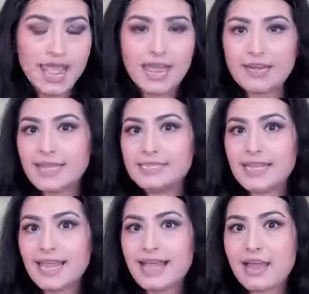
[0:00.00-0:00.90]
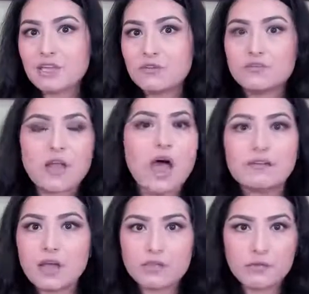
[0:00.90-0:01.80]
let's say that you've not
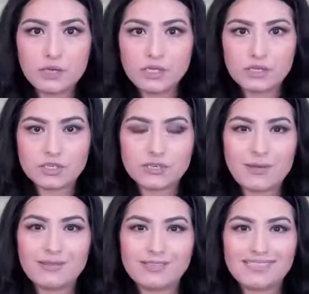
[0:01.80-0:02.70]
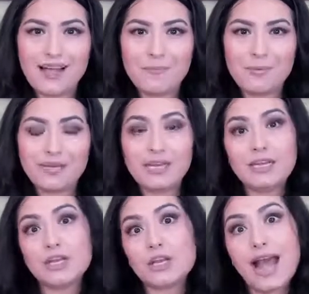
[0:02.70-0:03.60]
done the research about this company, and
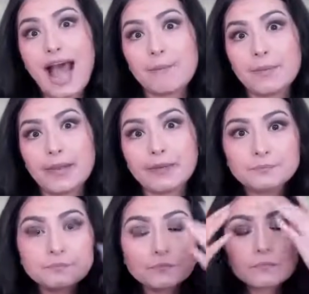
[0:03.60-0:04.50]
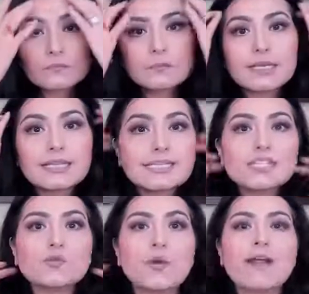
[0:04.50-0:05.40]
it could happen. This
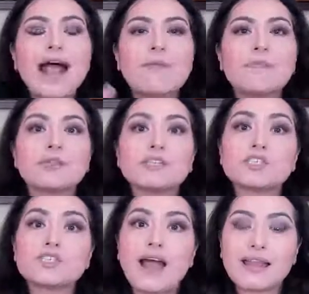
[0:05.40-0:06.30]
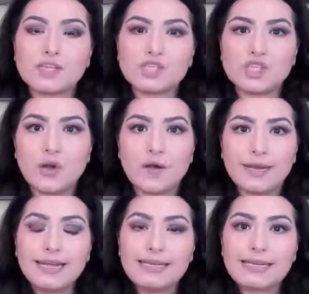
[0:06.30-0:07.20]
is where I put the strategy on
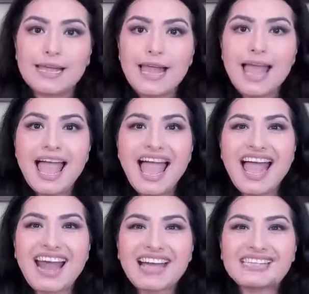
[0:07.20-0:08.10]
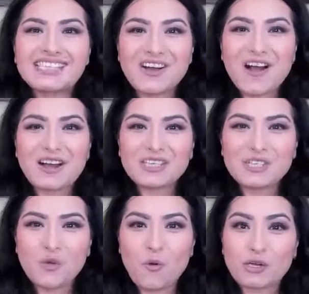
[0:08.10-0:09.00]
it. And I started to
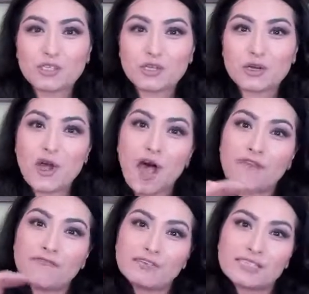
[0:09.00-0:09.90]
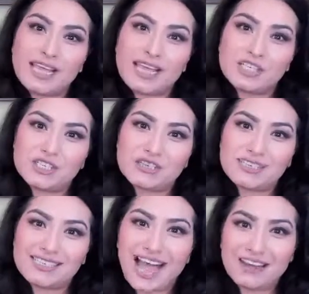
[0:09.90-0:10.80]
go on to the conversational
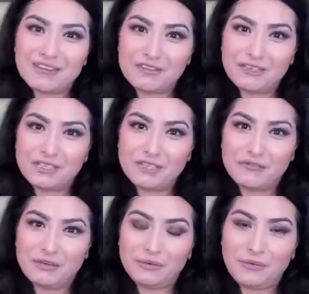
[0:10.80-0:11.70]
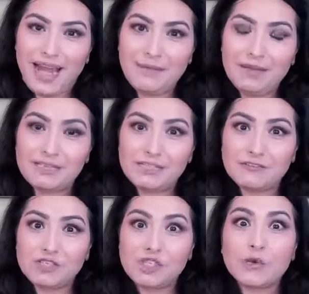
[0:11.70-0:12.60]
side of interview, right? Instead of
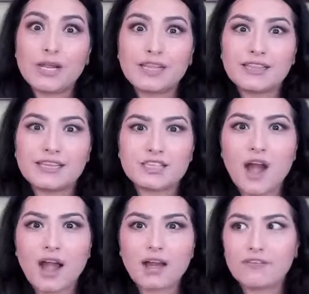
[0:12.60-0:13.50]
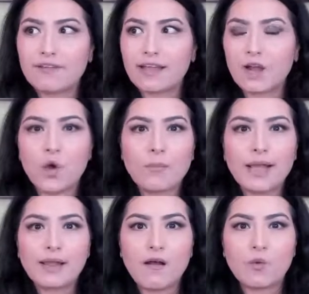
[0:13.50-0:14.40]
shooting in the dark of like, oh my
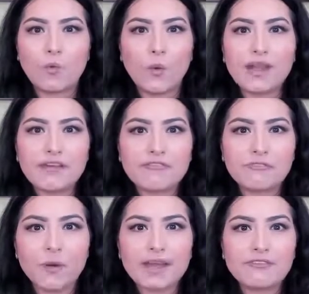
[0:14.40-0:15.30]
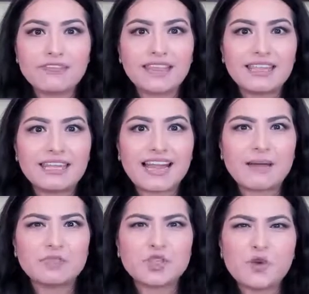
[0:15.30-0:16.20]
God, what if they think that
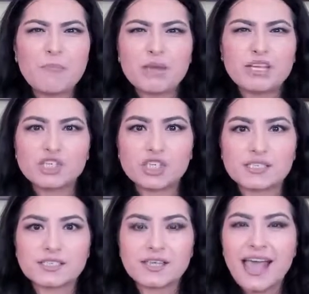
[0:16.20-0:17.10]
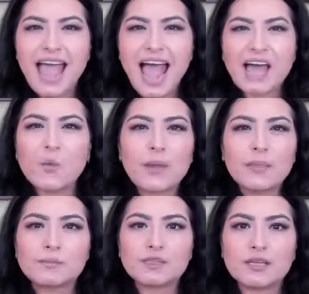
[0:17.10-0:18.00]
I'm too ambitious? I don't want
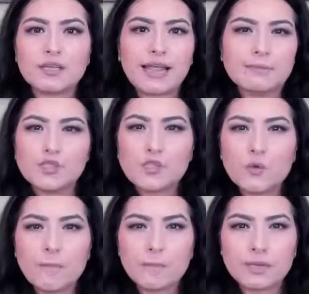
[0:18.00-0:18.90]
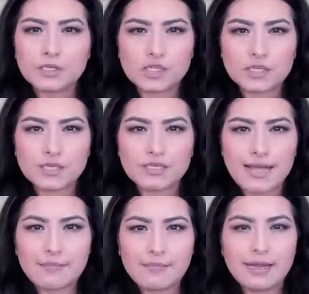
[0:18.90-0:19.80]
them to think that I'm too ambitious.
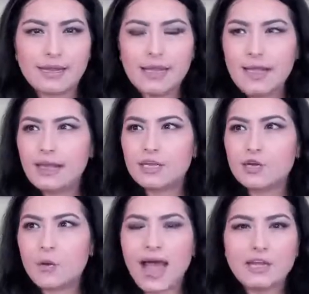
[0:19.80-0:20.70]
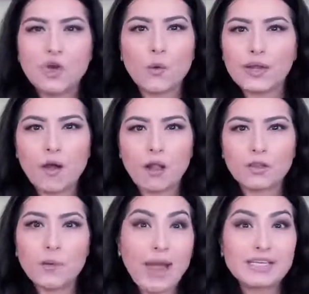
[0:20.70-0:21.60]
I'm like, I know it all.
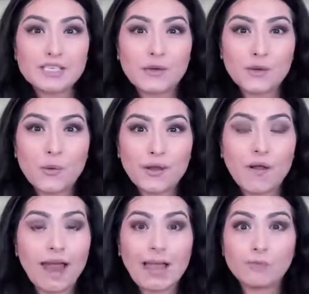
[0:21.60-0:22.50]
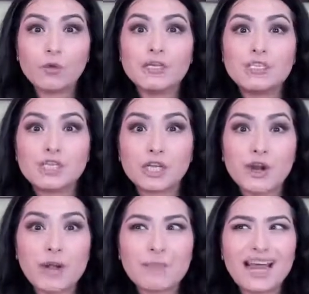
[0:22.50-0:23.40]
No, I don't know it all. I'm willing to
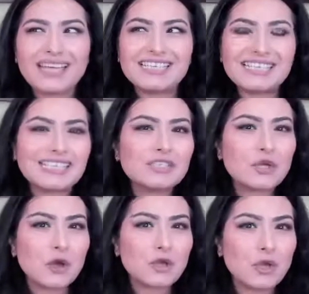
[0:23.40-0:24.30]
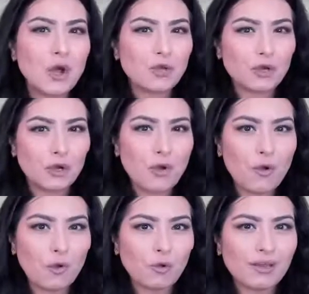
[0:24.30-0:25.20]
learn, but I still don't know the
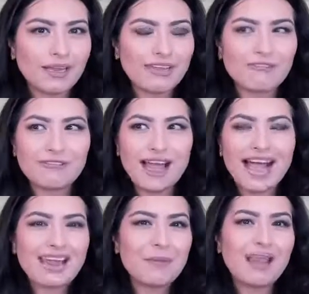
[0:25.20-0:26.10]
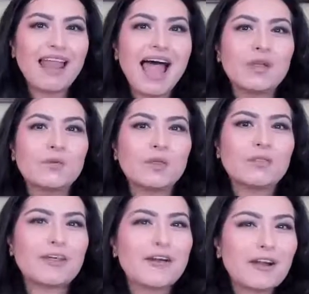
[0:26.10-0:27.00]
goal if I am aligned with
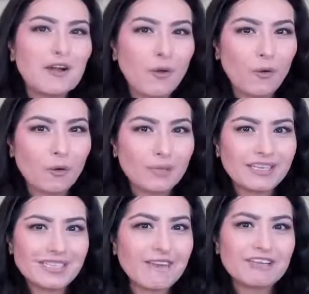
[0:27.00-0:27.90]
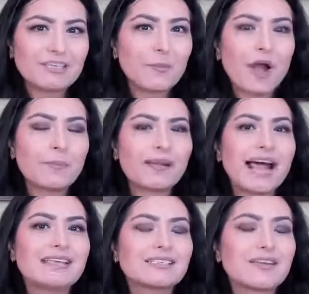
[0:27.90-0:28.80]
their goal, because every department
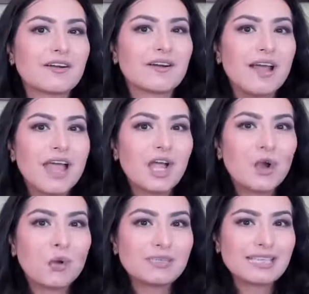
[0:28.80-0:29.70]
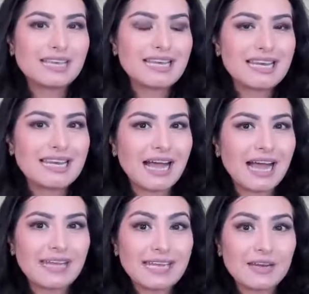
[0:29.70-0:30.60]
has their goals and
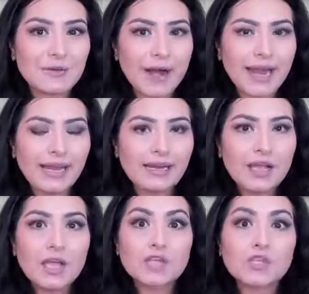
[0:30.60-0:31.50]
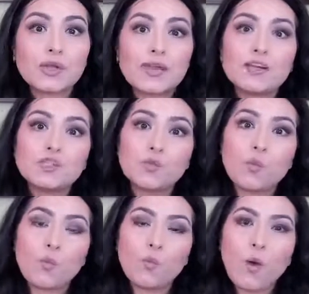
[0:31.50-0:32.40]
need, right? So here's
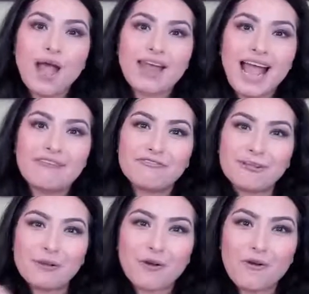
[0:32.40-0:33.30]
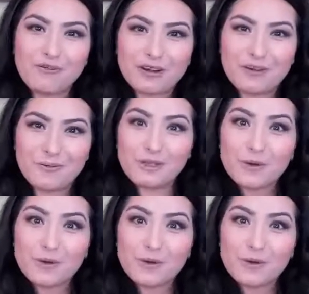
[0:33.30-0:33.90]
what I flip it over with the